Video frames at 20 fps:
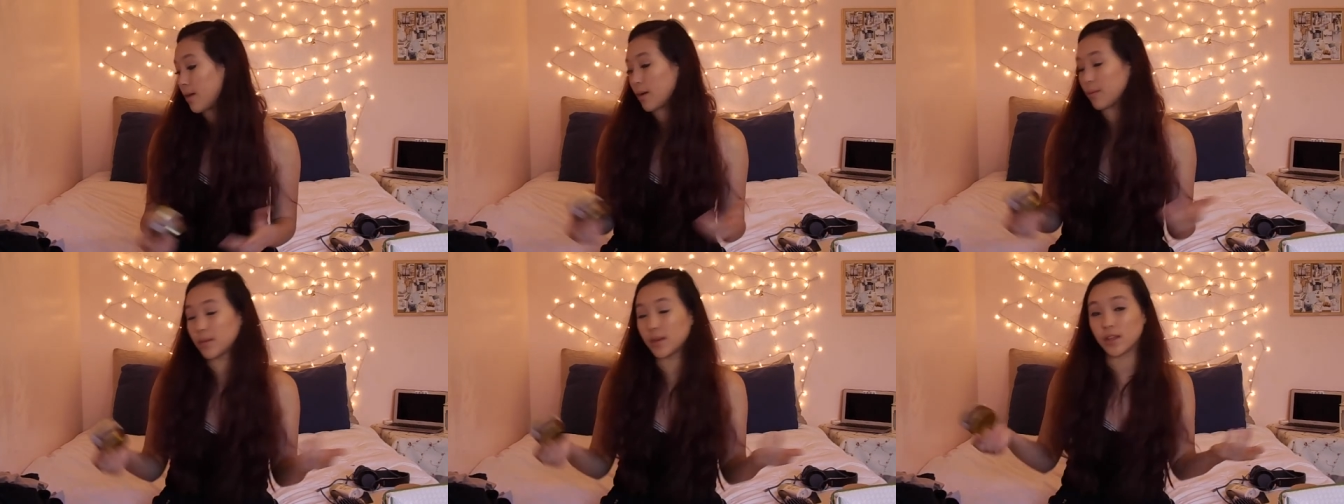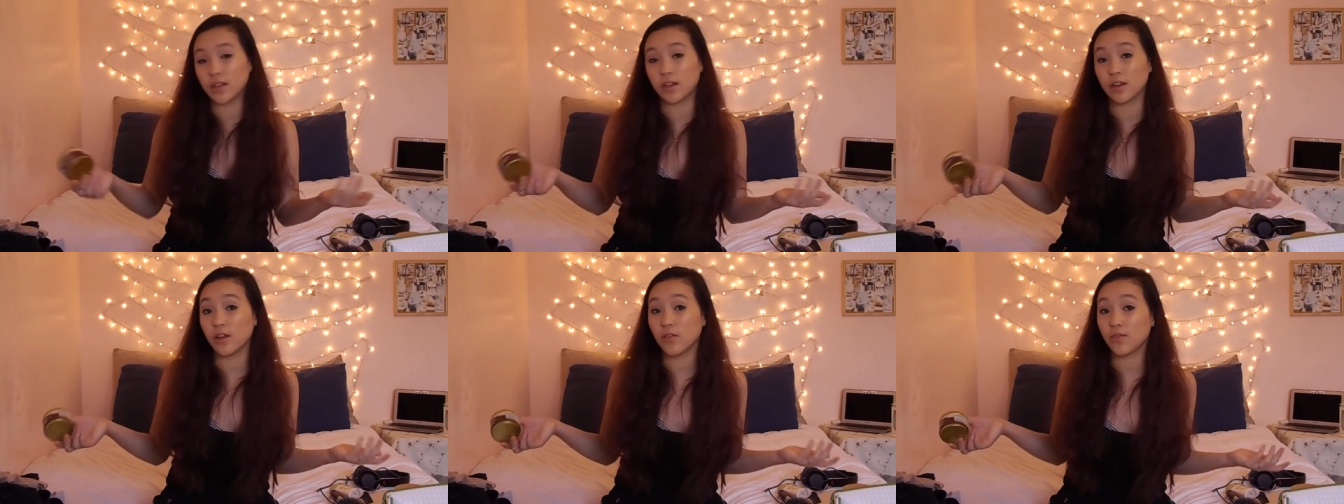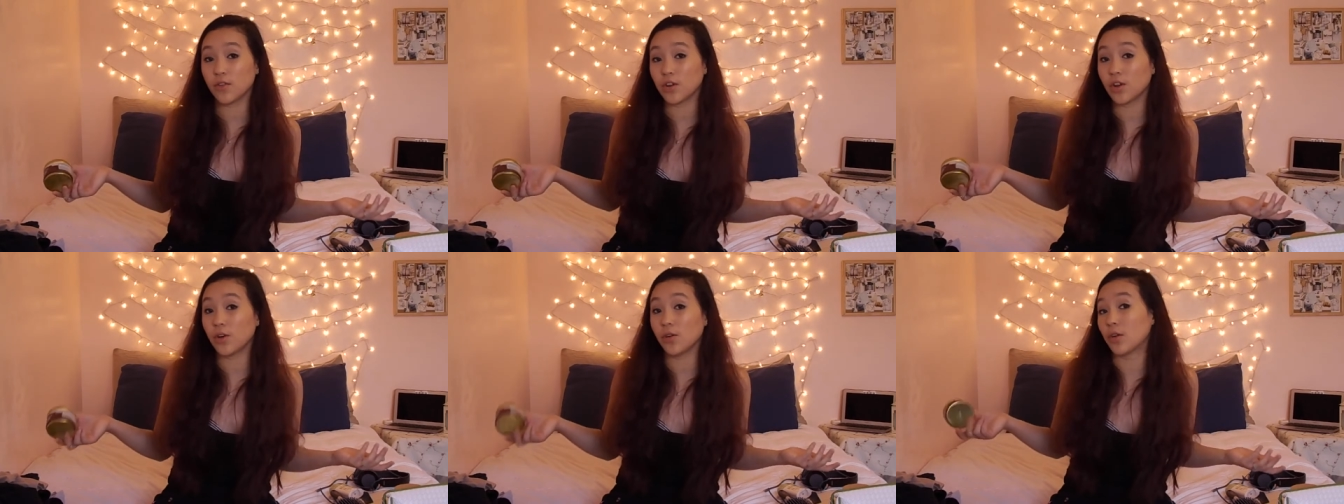I mean, you
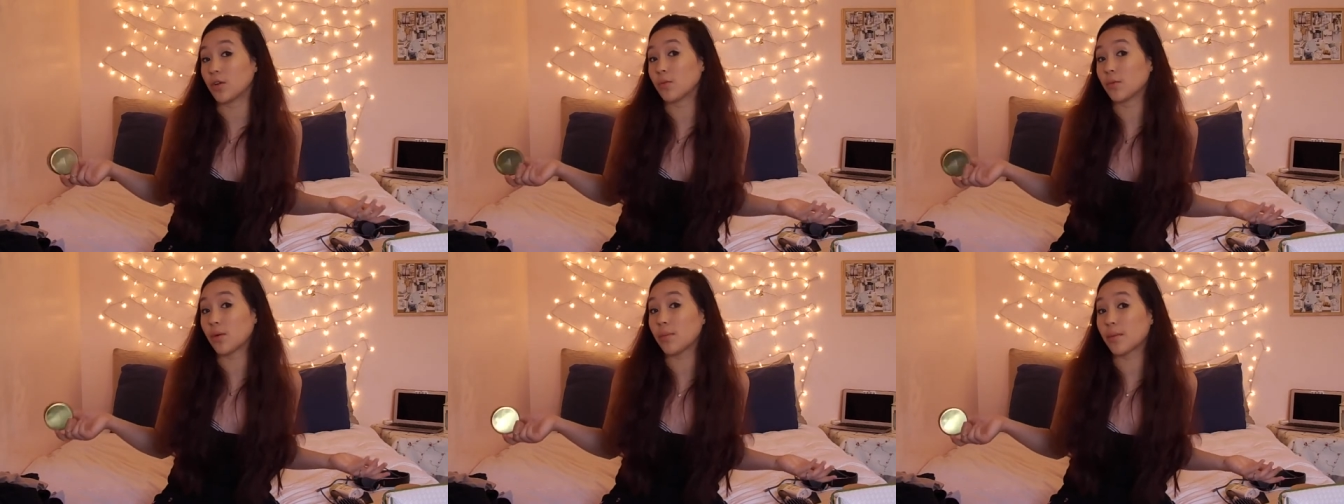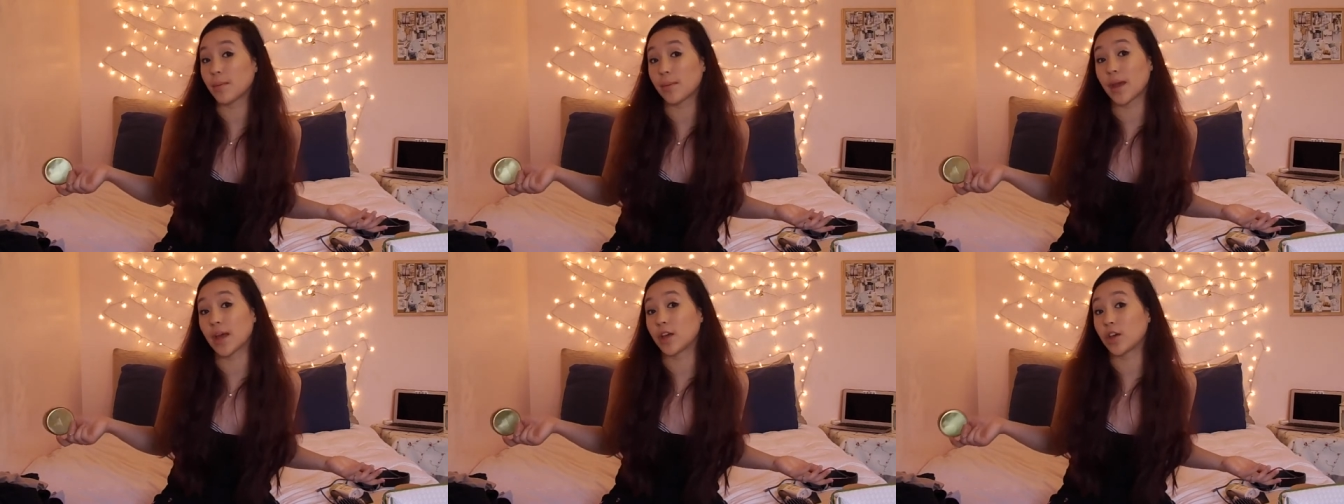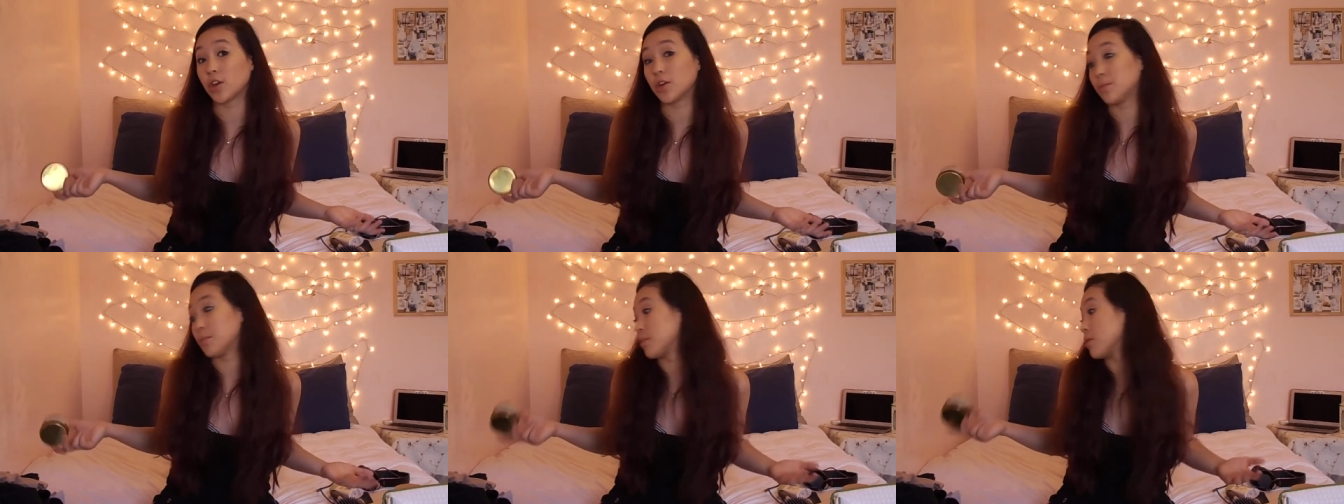never know. Your rubber band
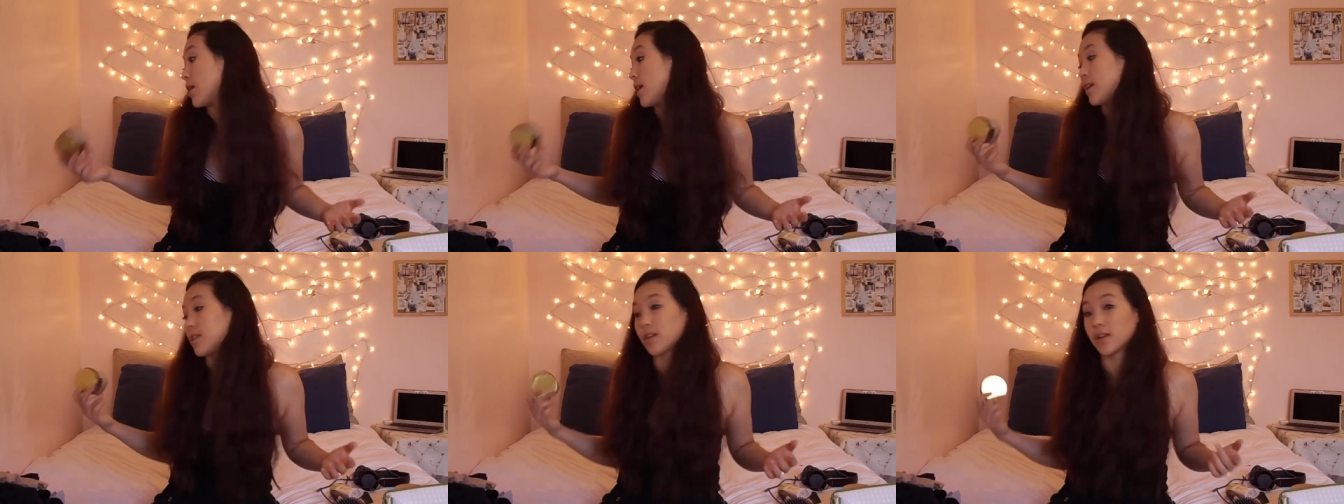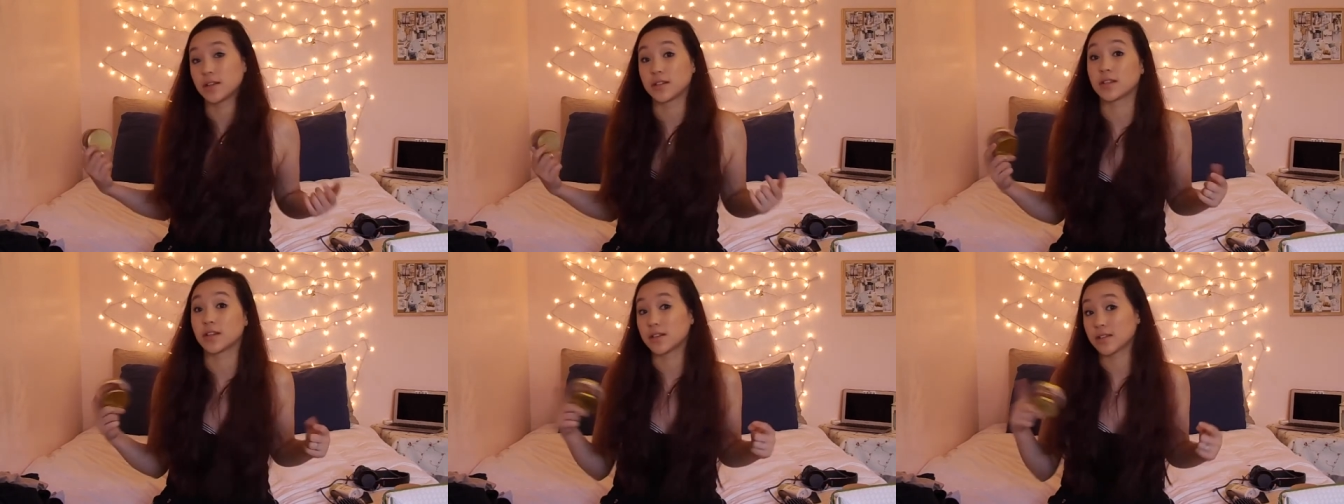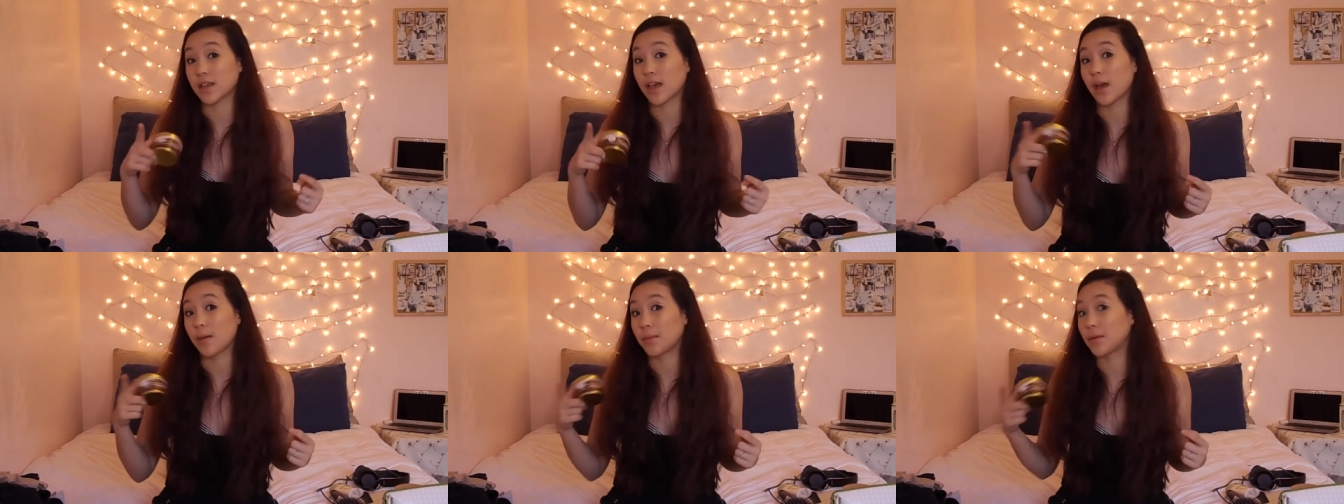could break. That
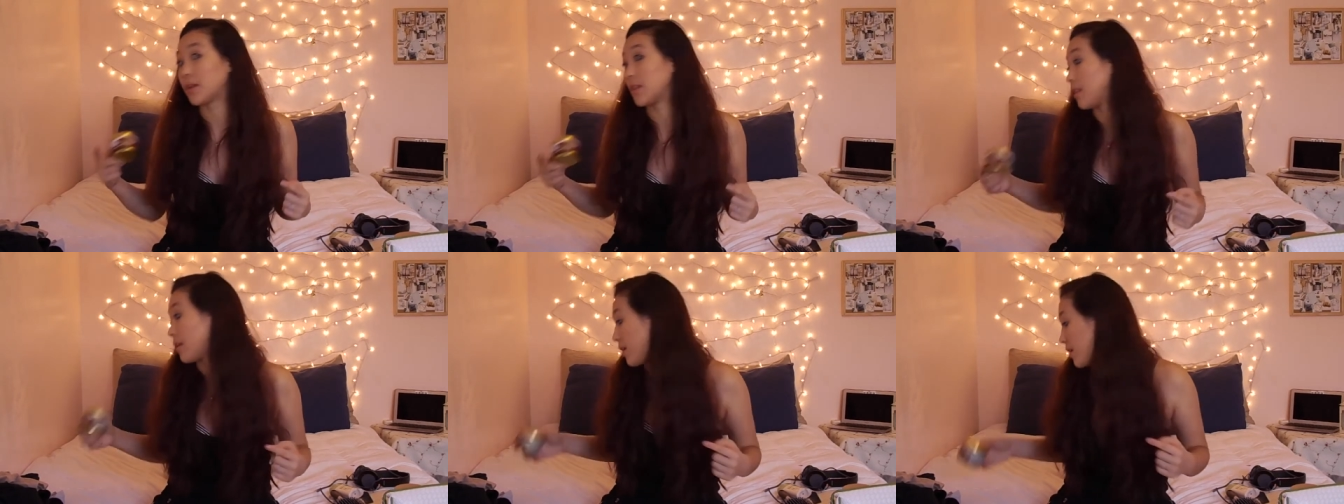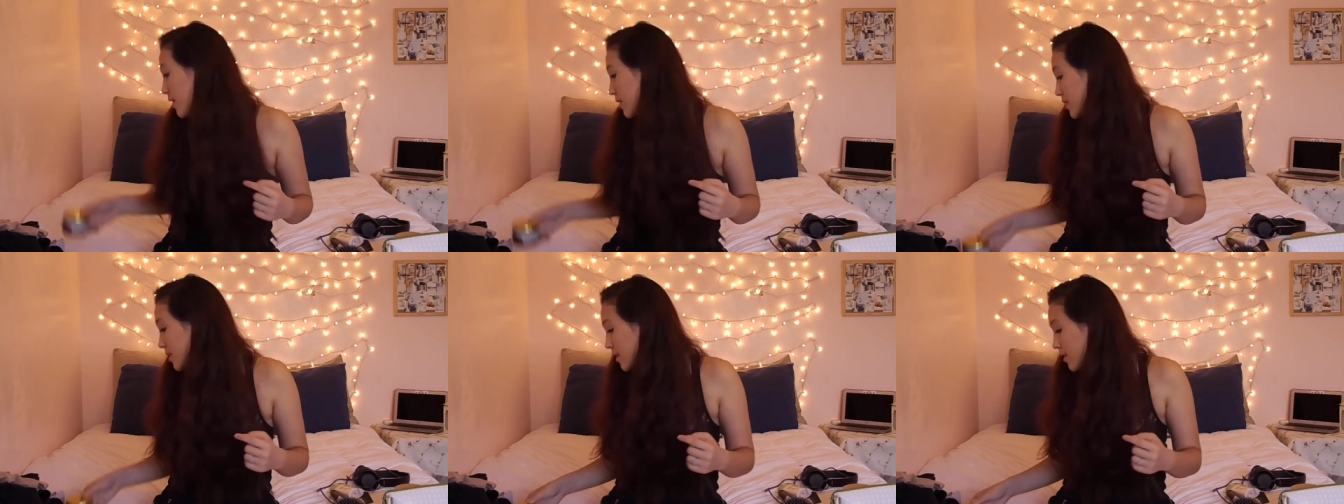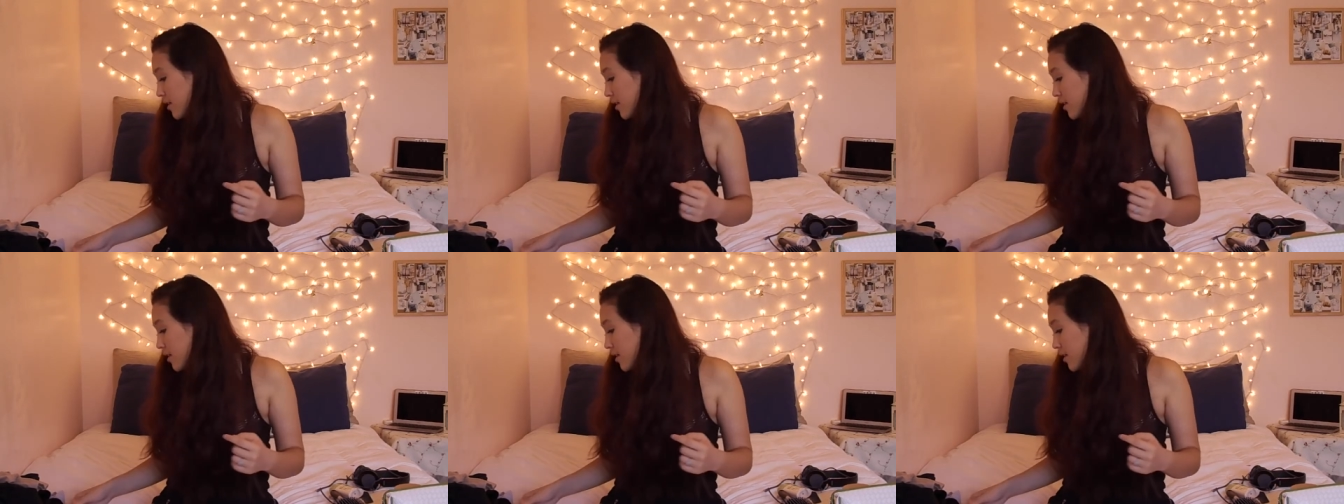does happen a lot.